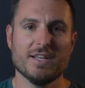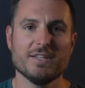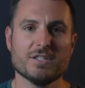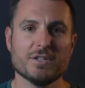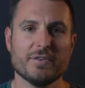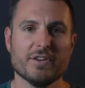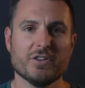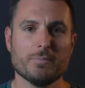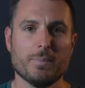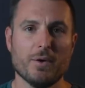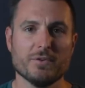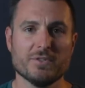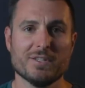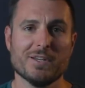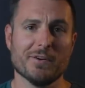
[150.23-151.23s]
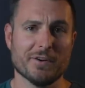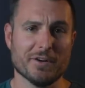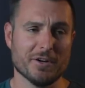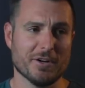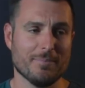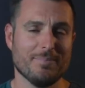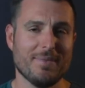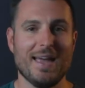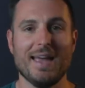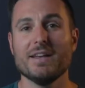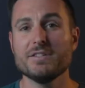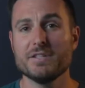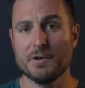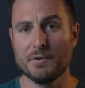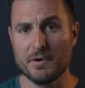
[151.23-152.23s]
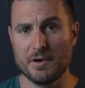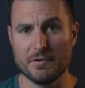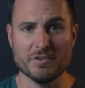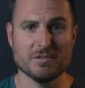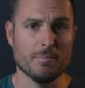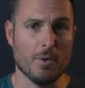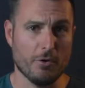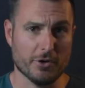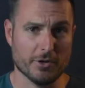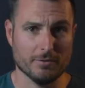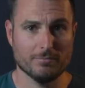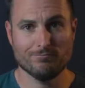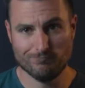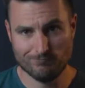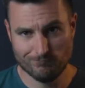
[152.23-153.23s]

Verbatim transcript: Sensory is posterior, anterior is motor.